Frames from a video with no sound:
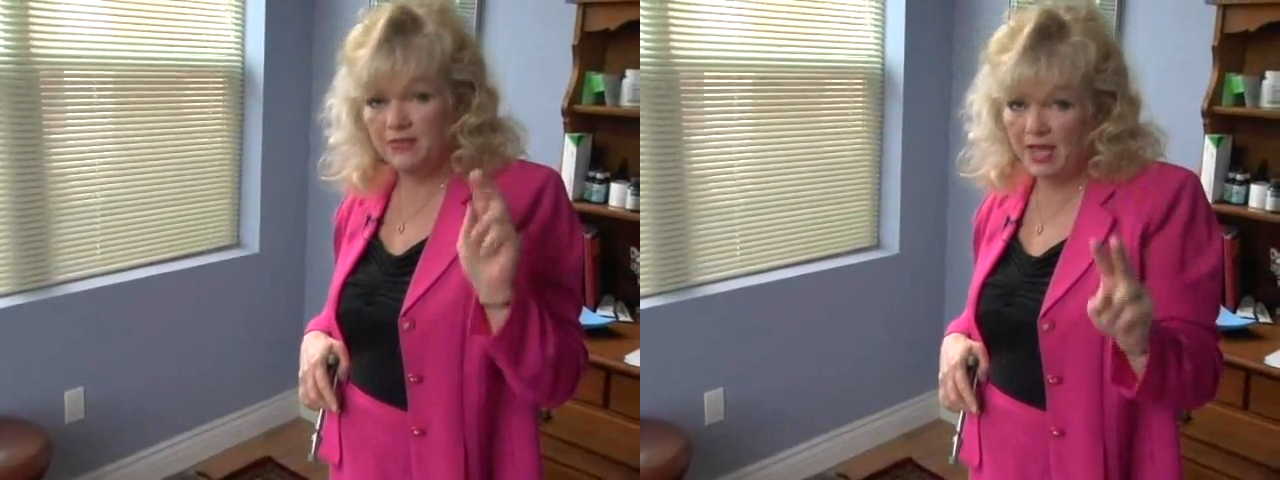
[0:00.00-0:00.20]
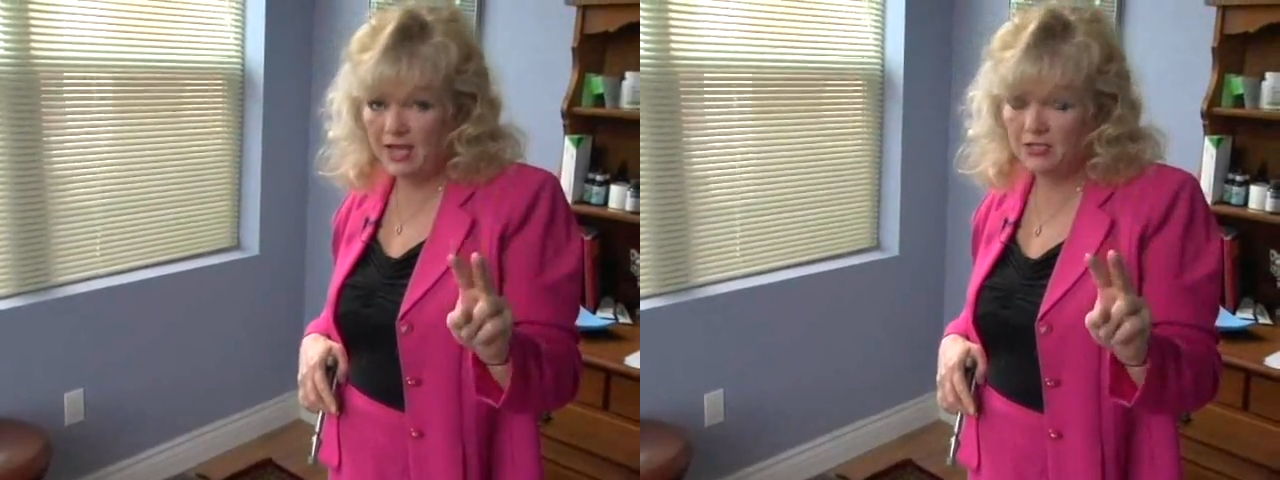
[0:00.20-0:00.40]

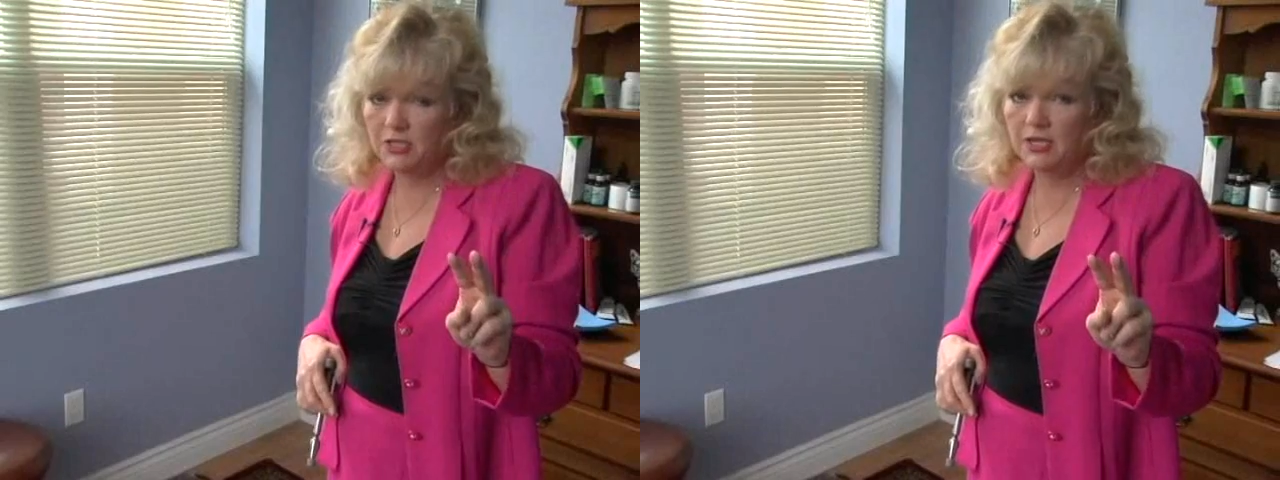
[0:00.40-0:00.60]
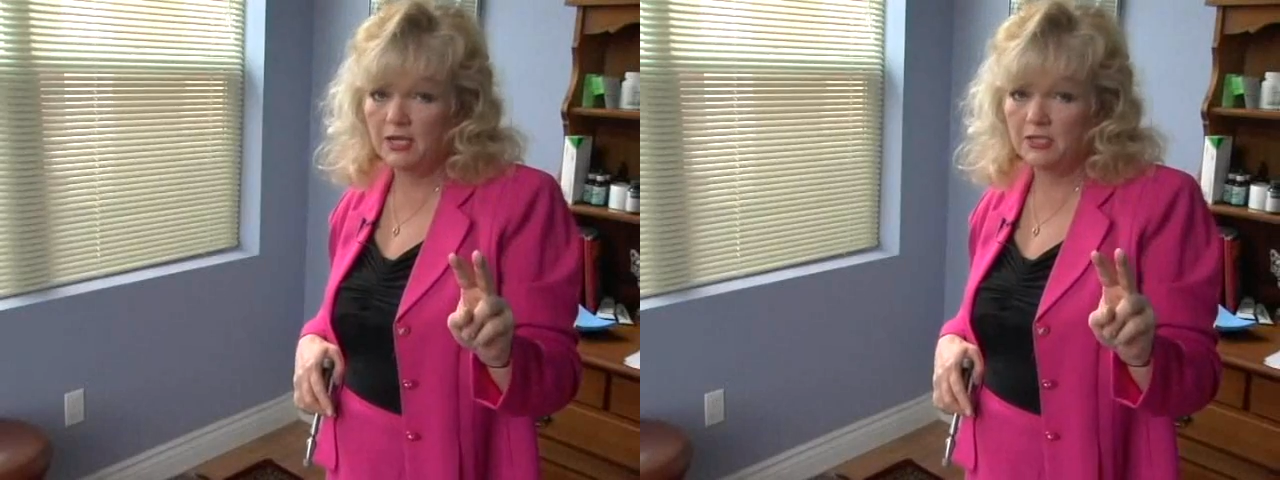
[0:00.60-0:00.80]
that
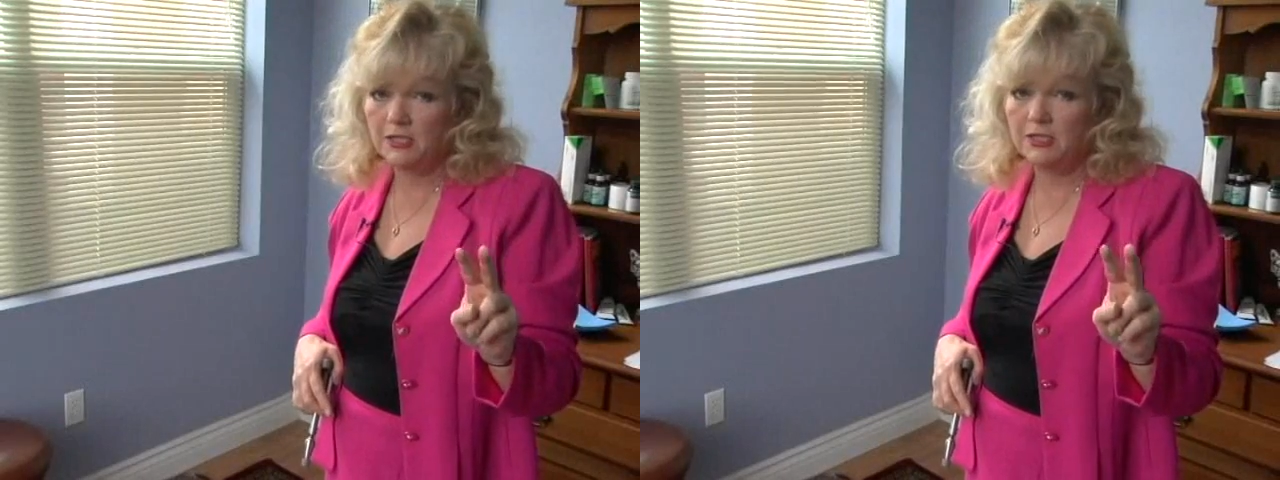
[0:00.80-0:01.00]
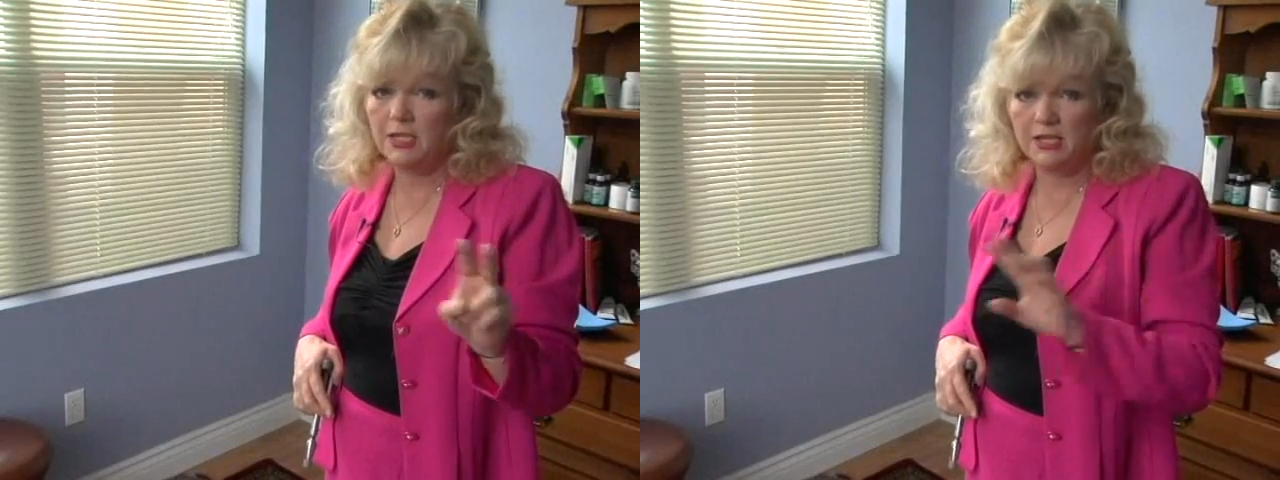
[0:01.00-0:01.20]
should
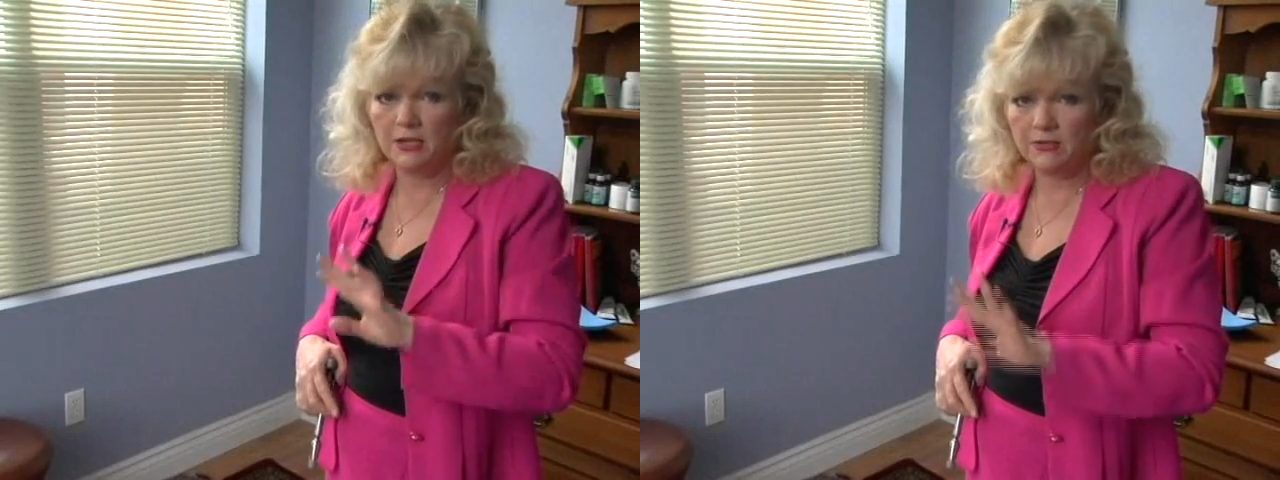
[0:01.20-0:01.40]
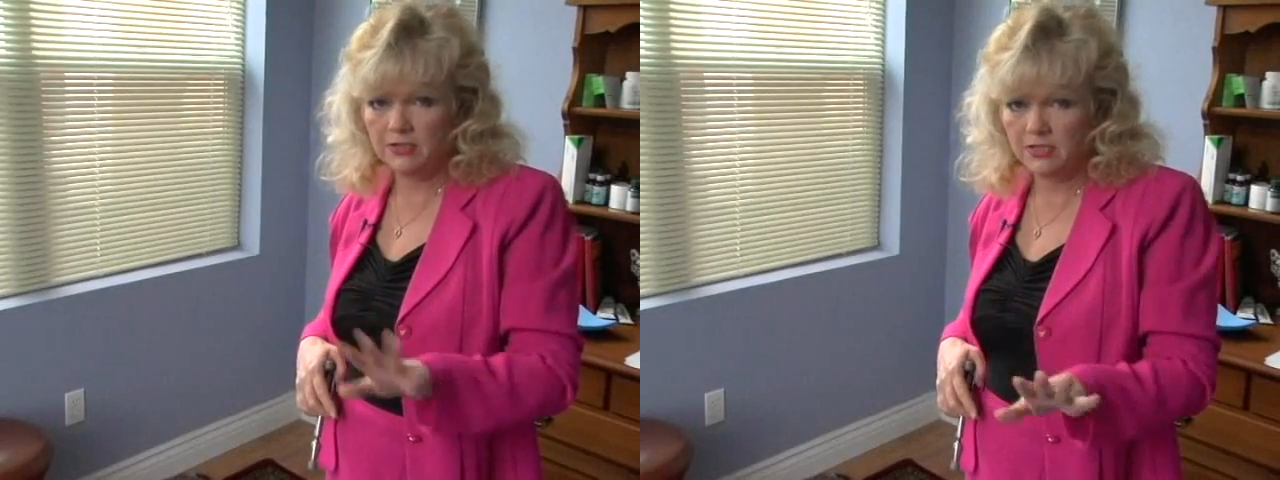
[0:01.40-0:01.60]
actually take
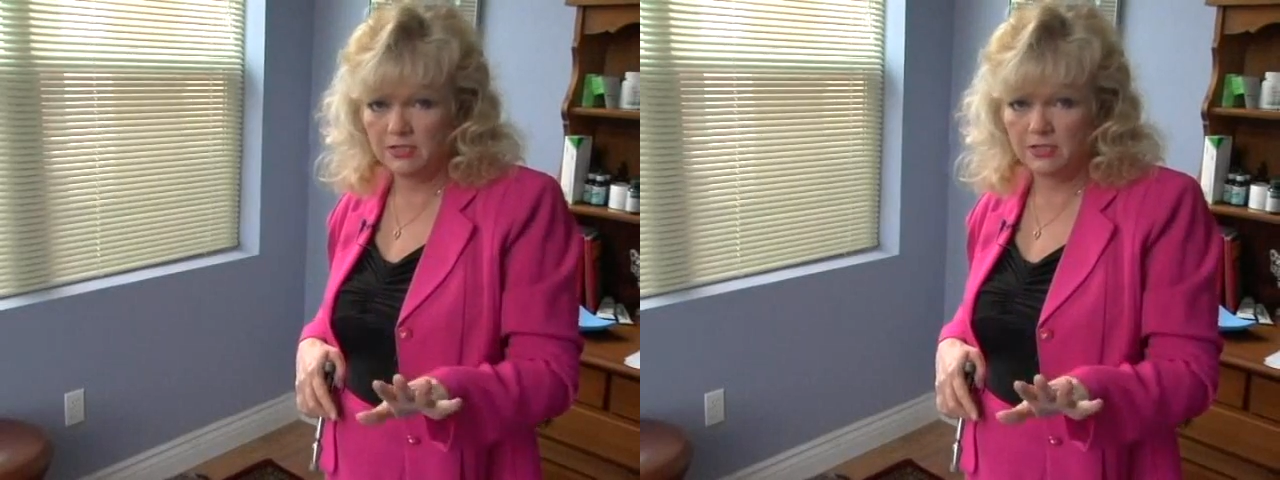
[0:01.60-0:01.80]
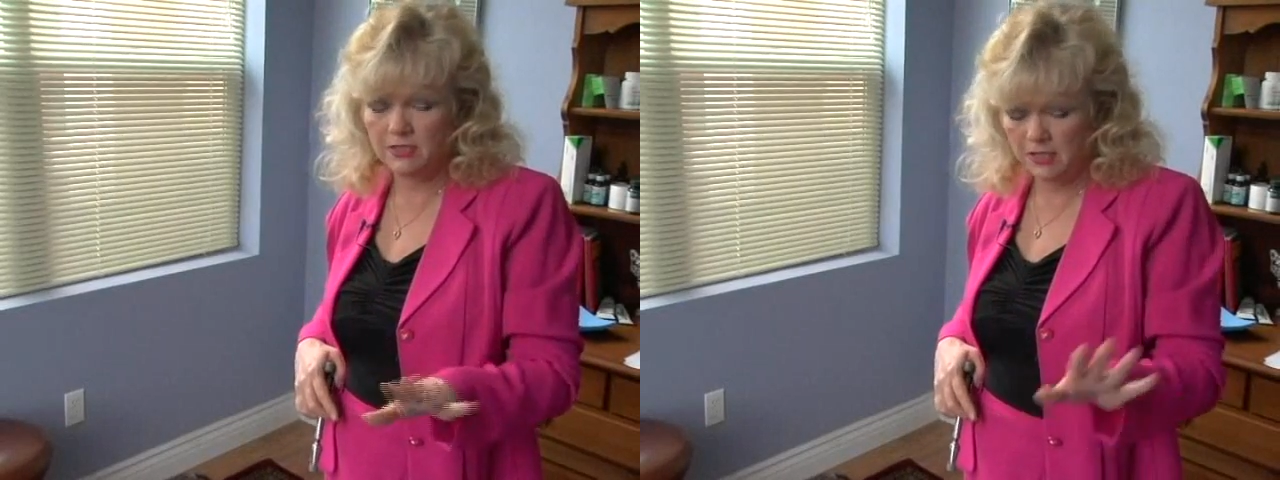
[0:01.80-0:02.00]
care of the
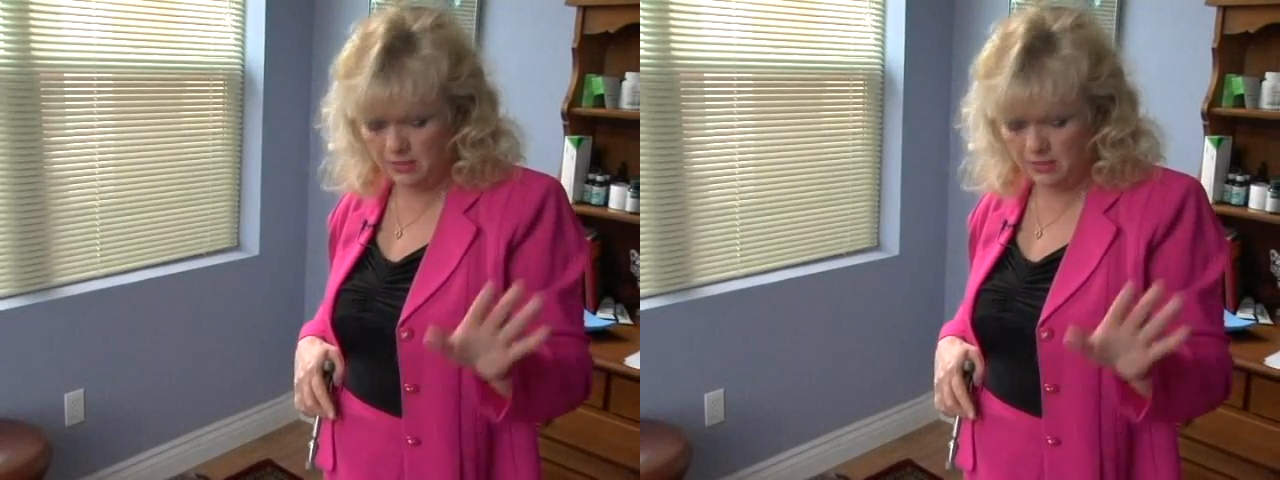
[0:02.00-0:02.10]
dizziness.